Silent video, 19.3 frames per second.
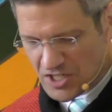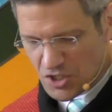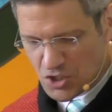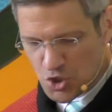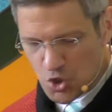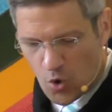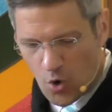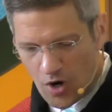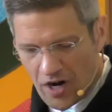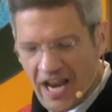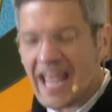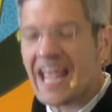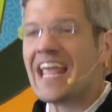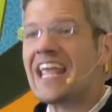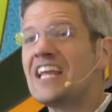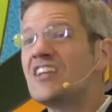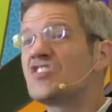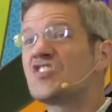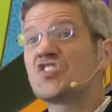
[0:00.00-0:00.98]
ashore,
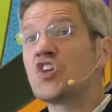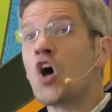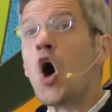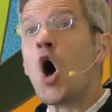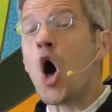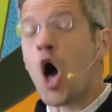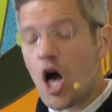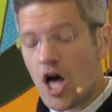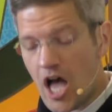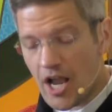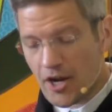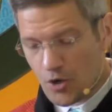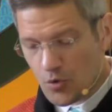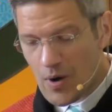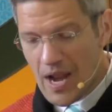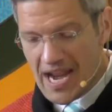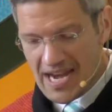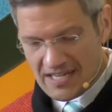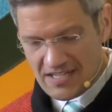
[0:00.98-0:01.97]
he saw a
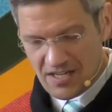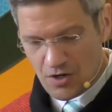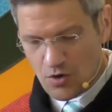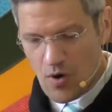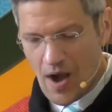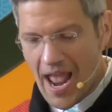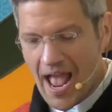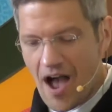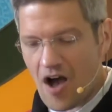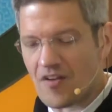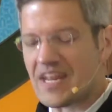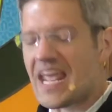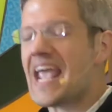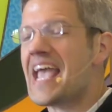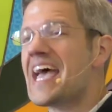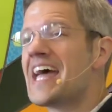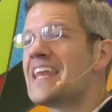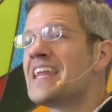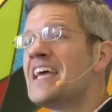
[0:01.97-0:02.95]
great crowd,
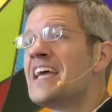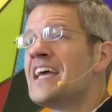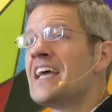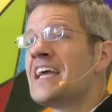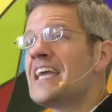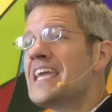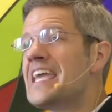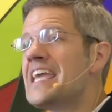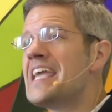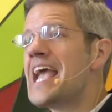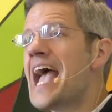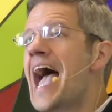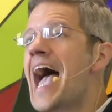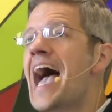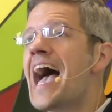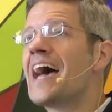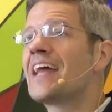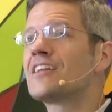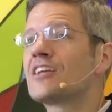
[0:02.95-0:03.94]
and he
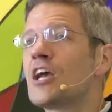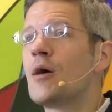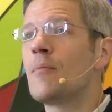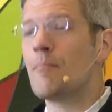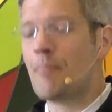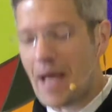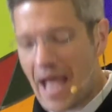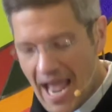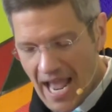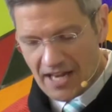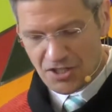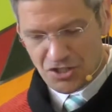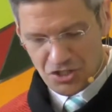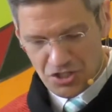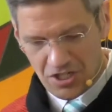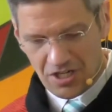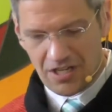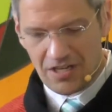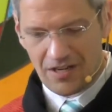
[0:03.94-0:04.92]
had
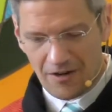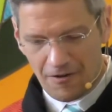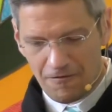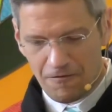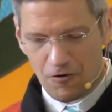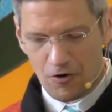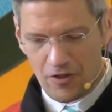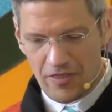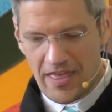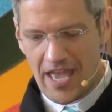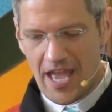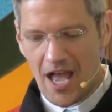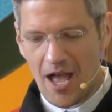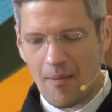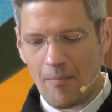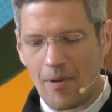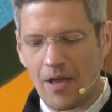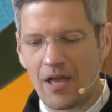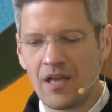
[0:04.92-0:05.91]
compassion for
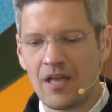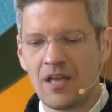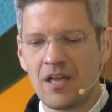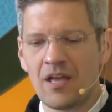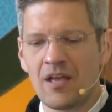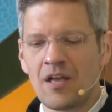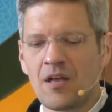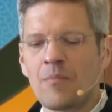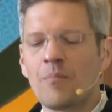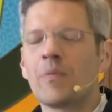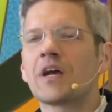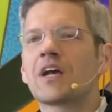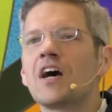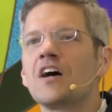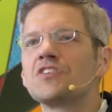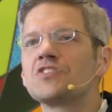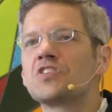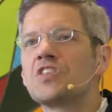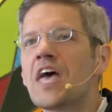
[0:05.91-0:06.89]
them
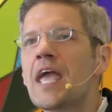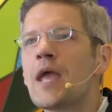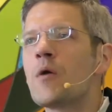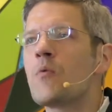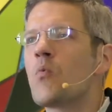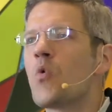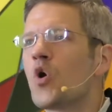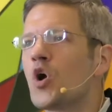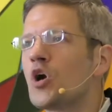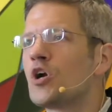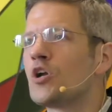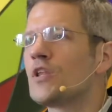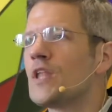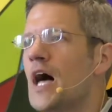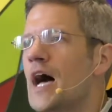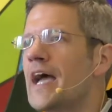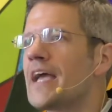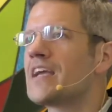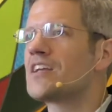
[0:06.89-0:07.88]
because they were
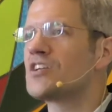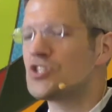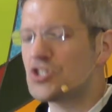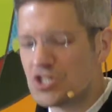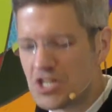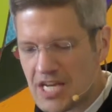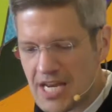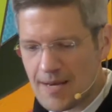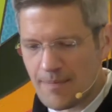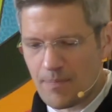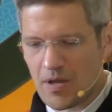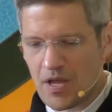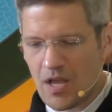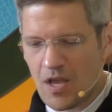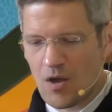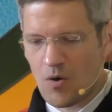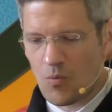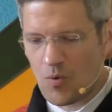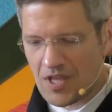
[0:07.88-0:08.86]
like sheep
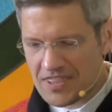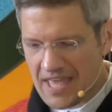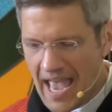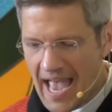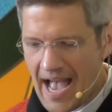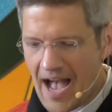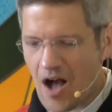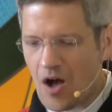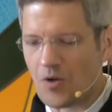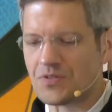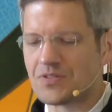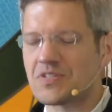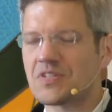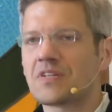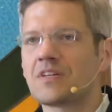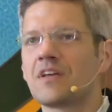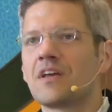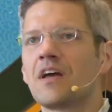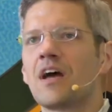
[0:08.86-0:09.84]
without
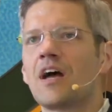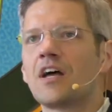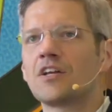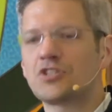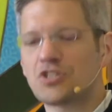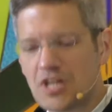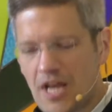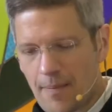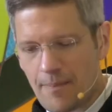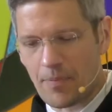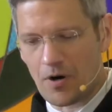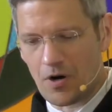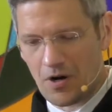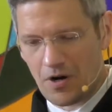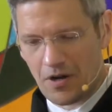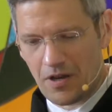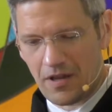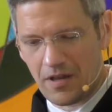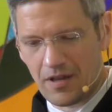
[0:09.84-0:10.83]
a shepherd.